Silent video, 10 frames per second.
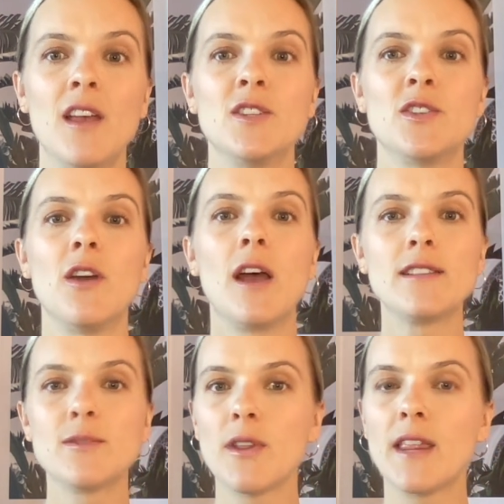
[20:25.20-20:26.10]
So,
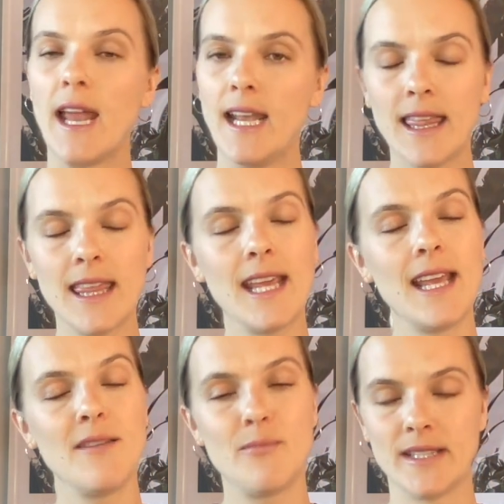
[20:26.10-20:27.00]
as with anything
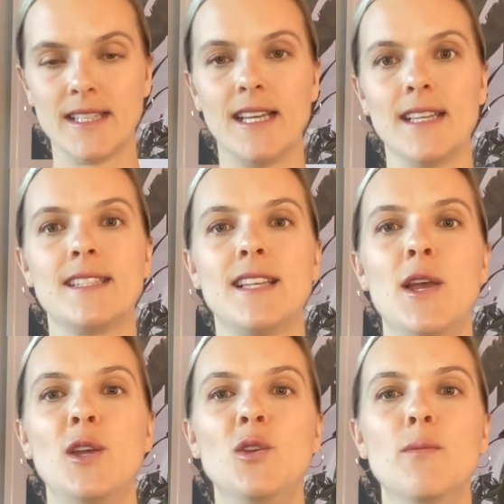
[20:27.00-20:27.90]
in business,
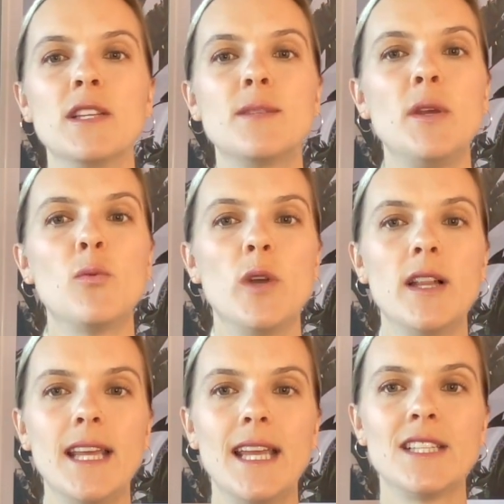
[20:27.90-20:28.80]
you must be
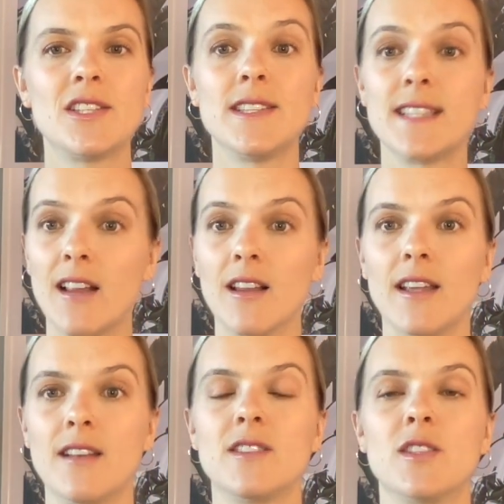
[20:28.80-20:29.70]
willing to sell
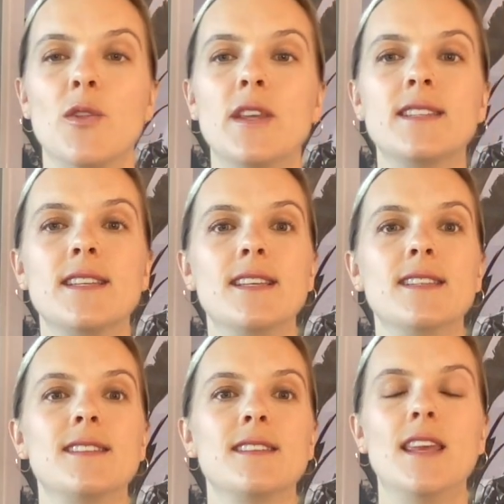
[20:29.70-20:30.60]
it. So, this
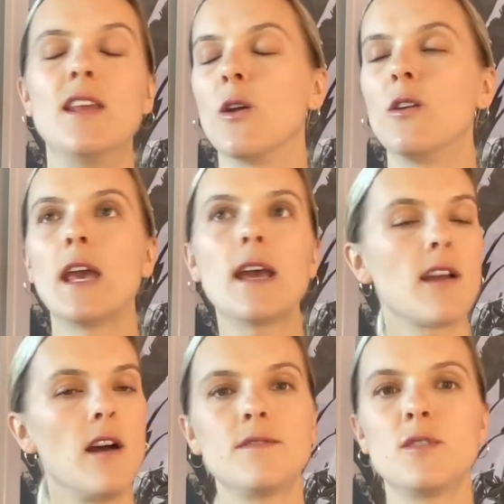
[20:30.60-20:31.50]
is, get
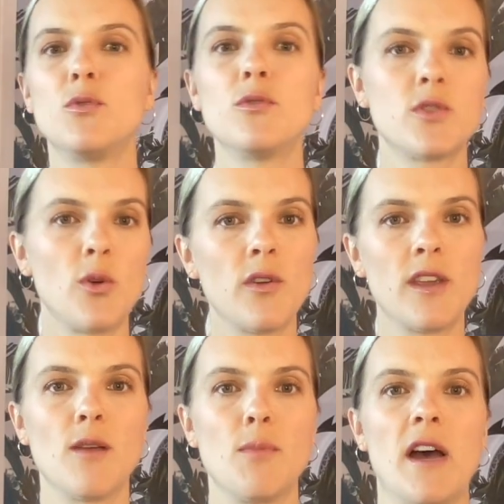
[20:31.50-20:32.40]
comfortable
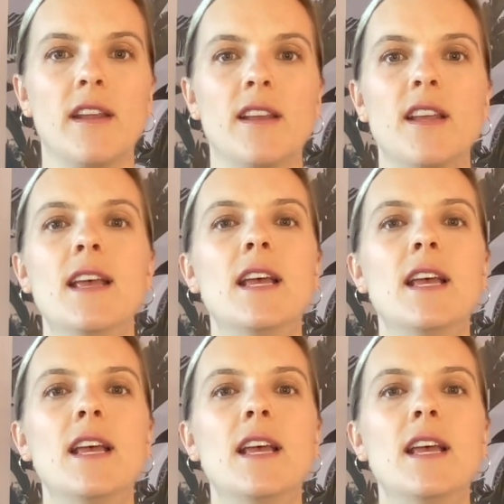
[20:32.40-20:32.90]
talking about it.